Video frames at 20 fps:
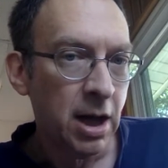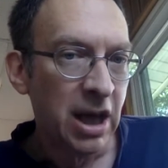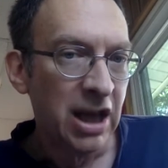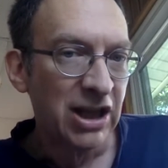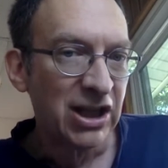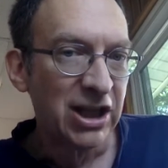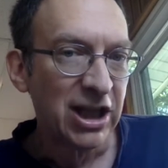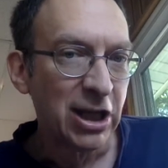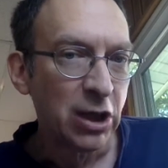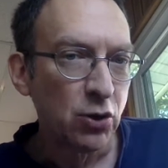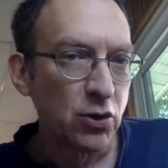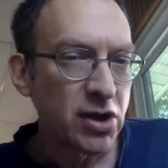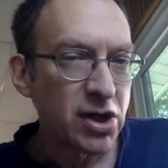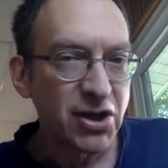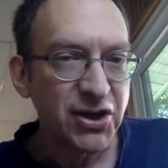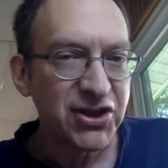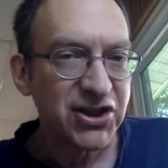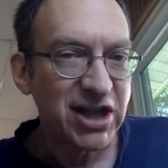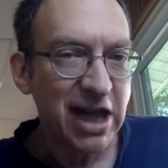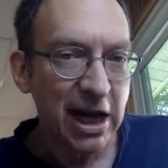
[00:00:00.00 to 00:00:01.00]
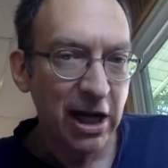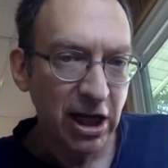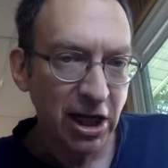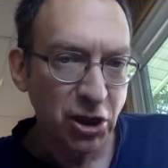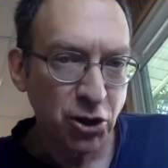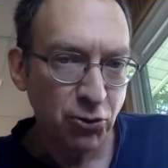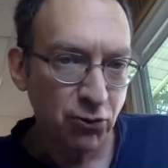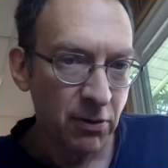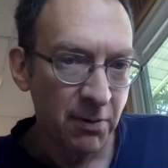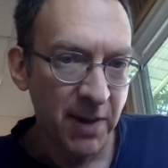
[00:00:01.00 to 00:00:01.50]
Literal
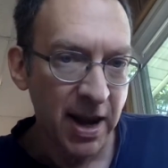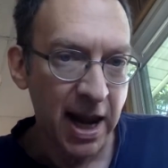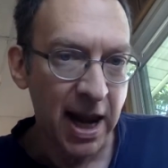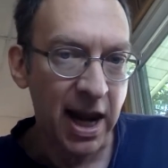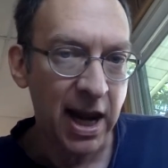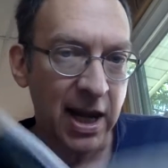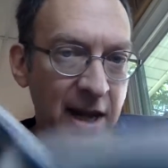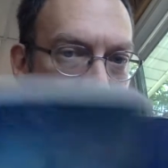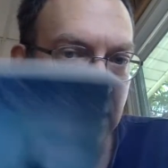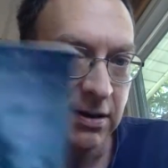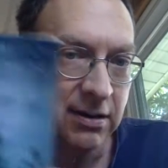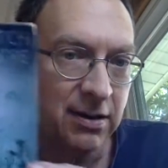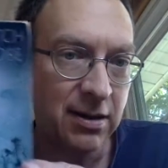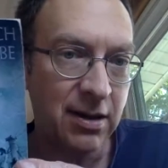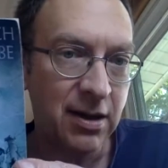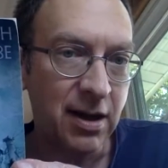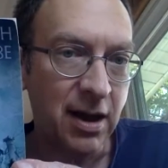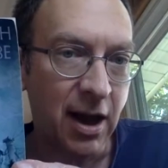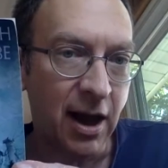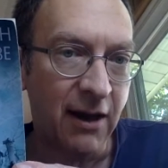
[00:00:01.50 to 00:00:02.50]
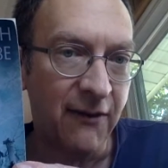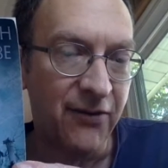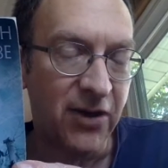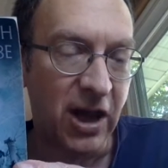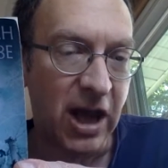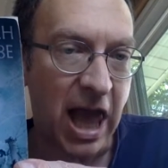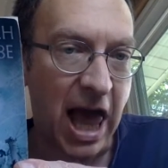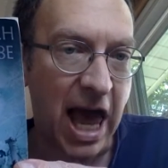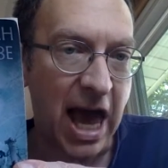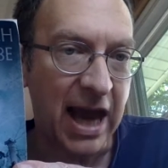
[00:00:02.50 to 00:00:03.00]
seconds remain of The
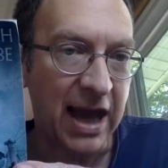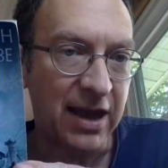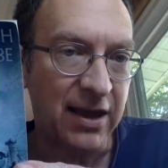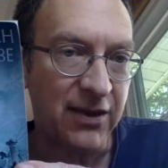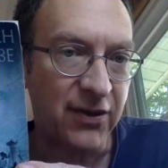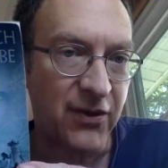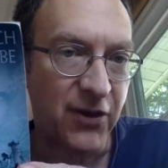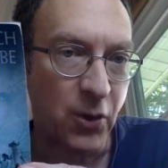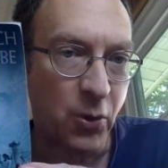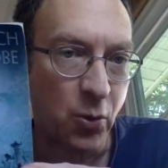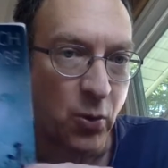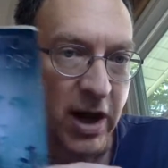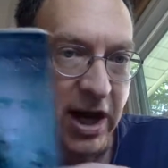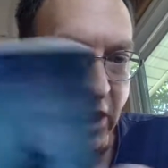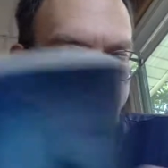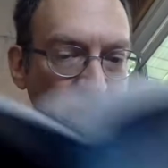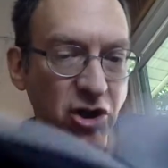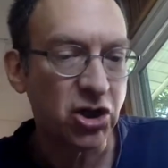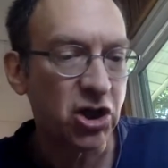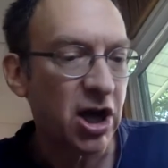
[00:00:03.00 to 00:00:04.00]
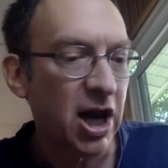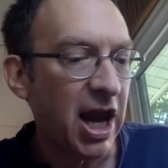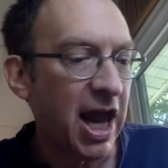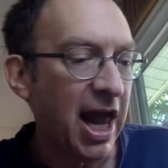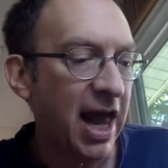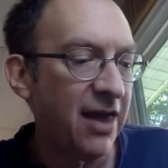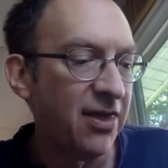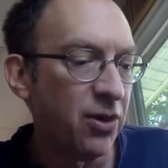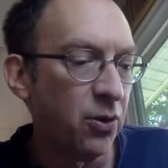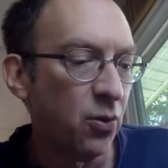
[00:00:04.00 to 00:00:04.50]
Lion, the Witch,
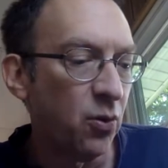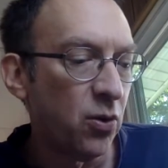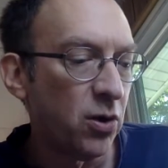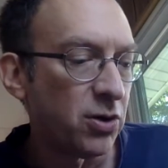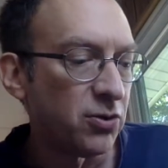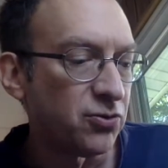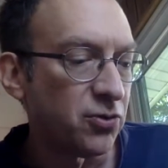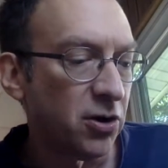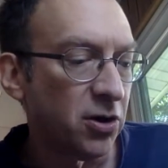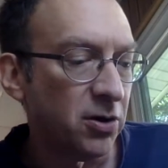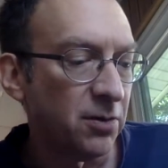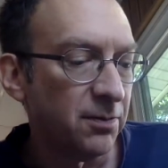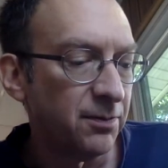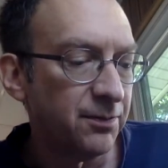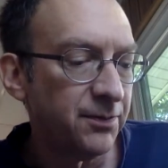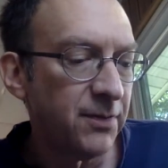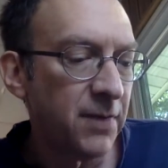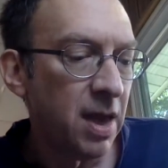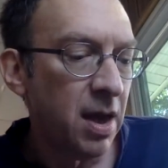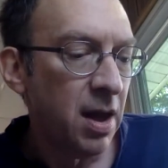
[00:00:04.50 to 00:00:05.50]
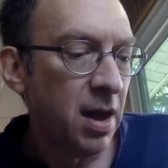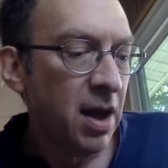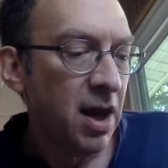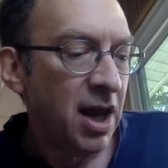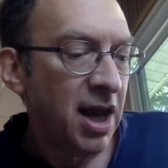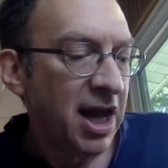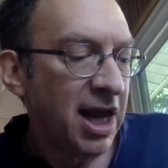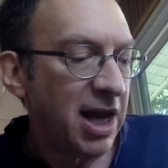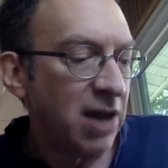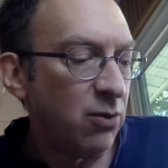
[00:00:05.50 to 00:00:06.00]
and the Wardrobe.
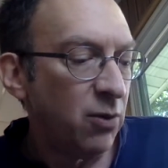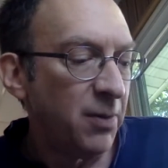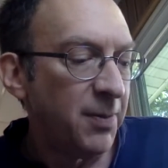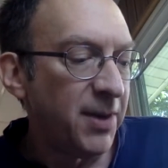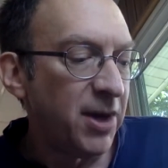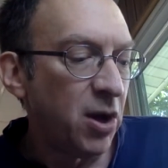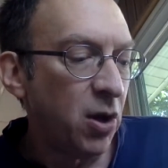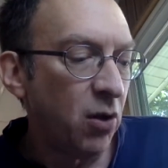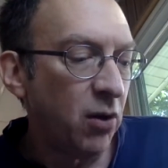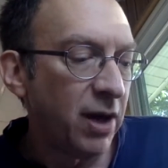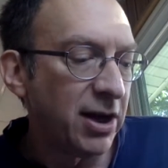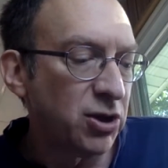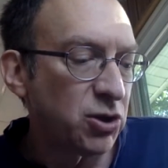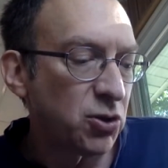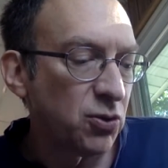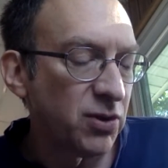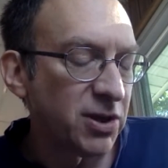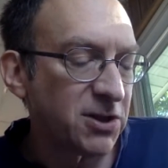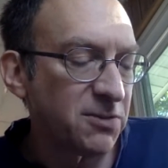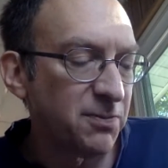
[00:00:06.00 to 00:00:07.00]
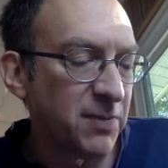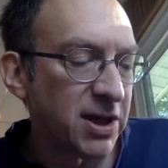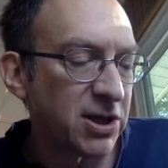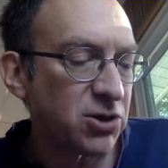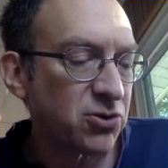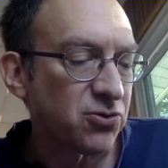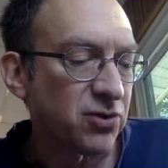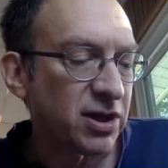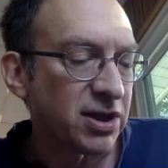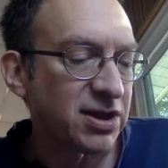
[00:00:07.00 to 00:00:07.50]
He will be going to his
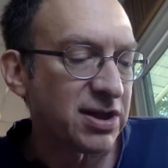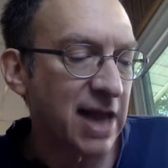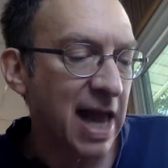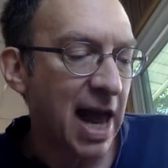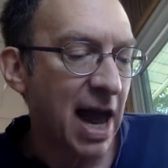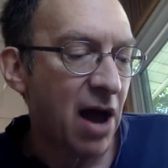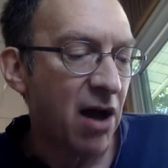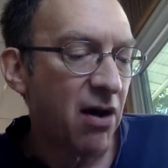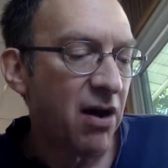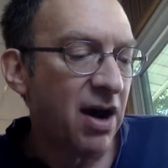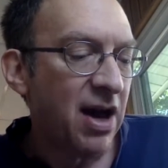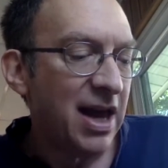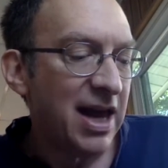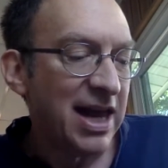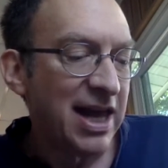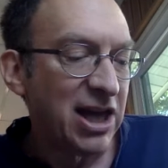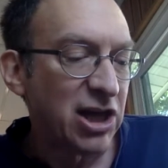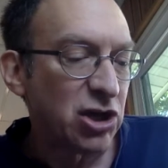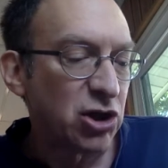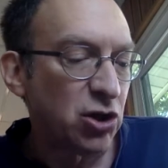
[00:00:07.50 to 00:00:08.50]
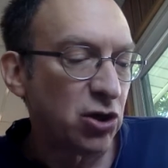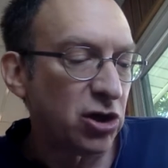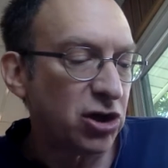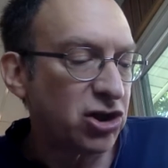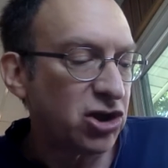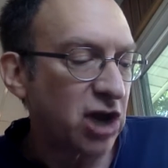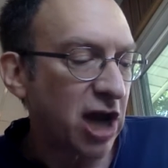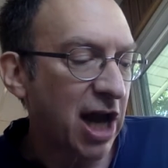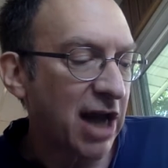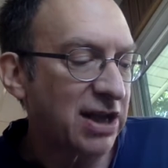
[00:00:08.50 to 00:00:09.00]
mistress. Now, it is your
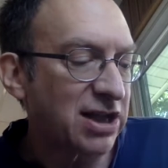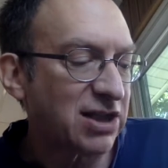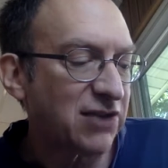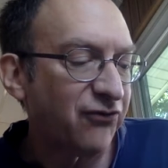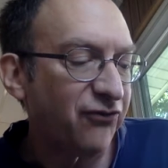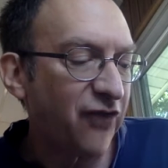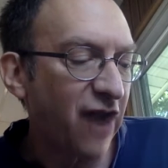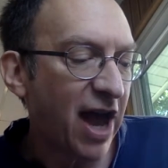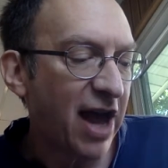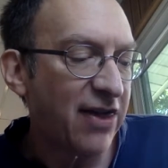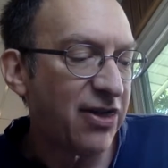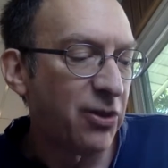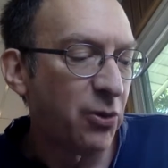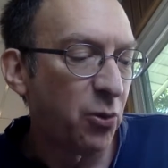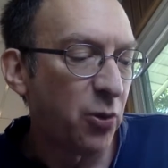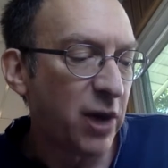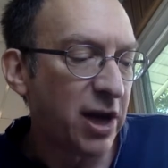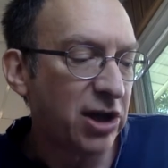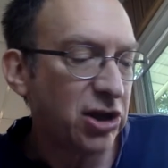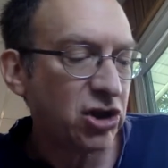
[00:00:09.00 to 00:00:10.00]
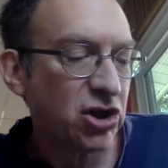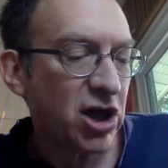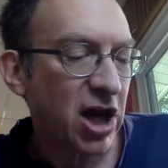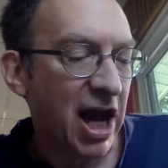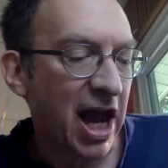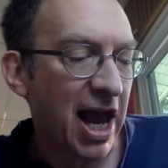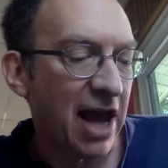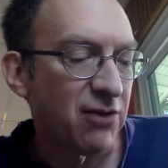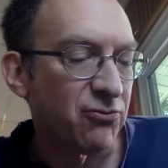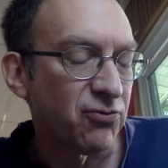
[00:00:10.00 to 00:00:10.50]
chance to find the witch
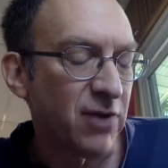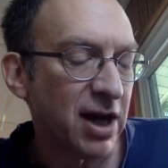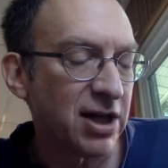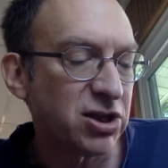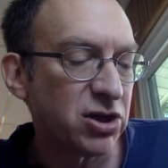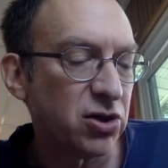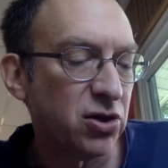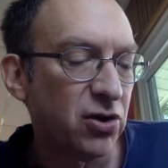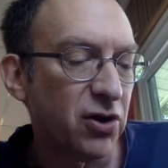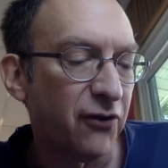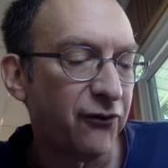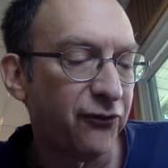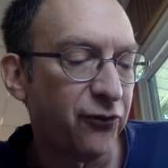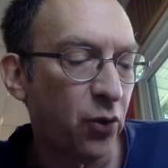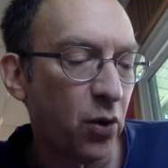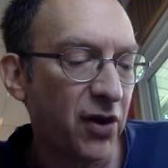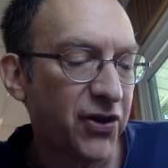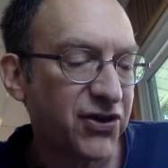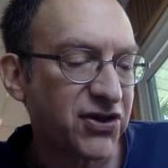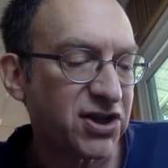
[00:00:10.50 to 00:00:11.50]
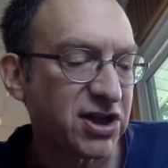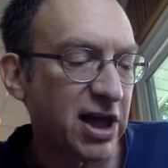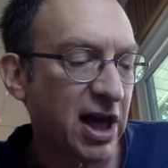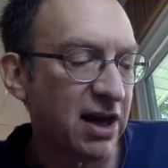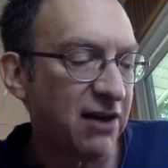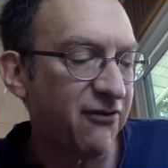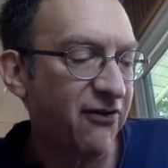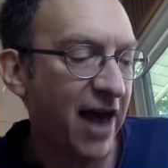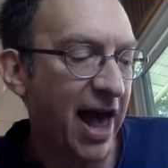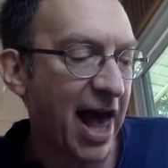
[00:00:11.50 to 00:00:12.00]
and rescue the fourth
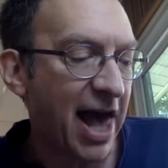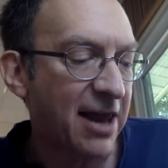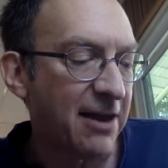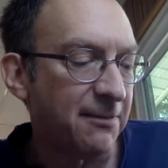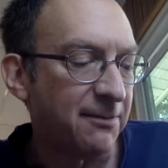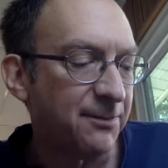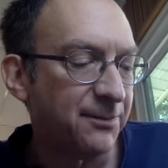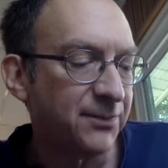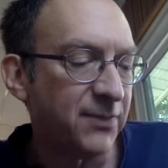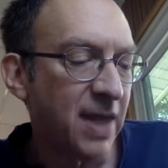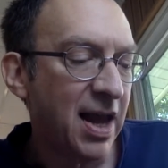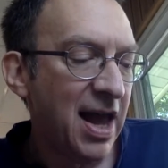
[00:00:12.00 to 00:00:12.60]
son of Adam.